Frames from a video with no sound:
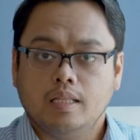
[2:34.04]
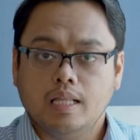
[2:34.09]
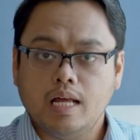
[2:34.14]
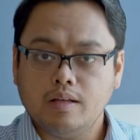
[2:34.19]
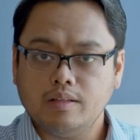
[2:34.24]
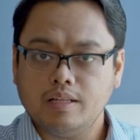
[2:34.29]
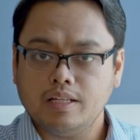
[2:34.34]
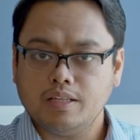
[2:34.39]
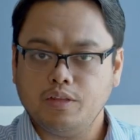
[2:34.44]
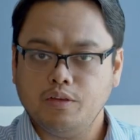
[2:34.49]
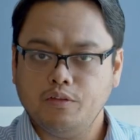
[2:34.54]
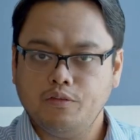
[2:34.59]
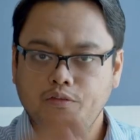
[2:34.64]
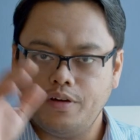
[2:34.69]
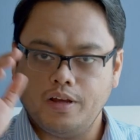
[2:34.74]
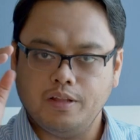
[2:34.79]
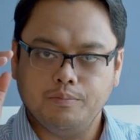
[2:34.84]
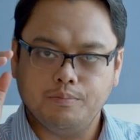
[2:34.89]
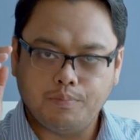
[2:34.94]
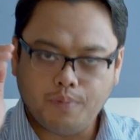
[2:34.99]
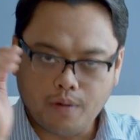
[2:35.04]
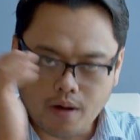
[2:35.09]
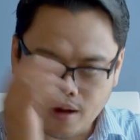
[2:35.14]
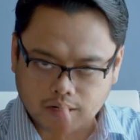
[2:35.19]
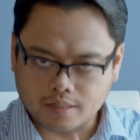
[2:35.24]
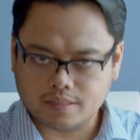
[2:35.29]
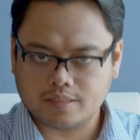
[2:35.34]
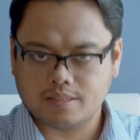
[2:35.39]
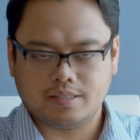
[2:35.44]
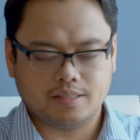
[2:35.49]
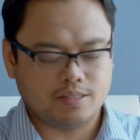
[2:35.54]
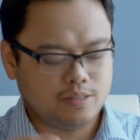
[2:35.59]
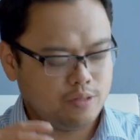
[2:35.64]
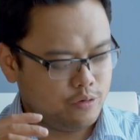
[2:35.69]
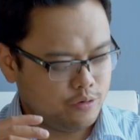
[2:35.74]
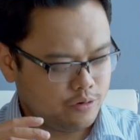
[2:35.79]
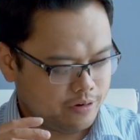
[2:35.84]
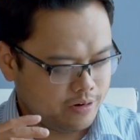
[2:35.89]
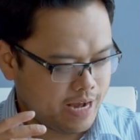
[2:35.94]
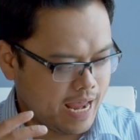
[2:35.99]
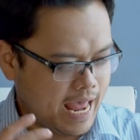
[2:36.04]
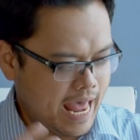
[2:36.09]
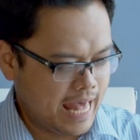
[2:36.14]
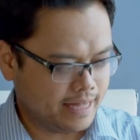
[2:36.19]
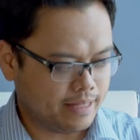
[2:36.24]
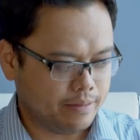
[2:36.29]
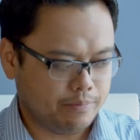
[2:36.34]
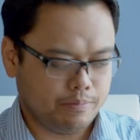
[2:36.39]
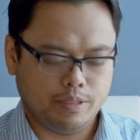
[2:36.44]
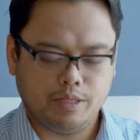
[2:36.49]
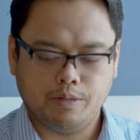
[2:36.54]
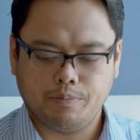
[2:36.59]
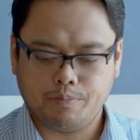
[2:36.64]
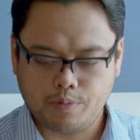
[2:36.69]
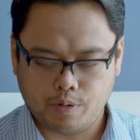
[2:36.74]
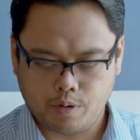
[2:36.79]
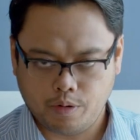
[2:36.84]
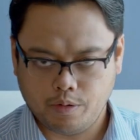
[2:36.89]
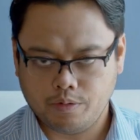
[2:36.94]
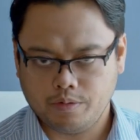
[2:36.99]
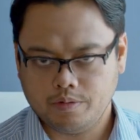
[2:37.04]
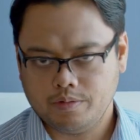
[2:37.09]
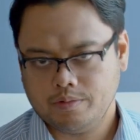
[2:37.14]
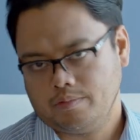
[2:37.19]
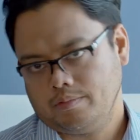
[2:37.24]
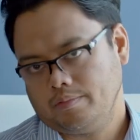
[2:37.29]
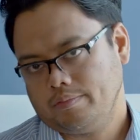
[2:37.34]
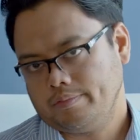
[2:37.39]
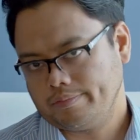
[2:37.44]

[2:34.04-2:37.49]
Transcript: Now that you've unboxed your ATEM Mini Pro,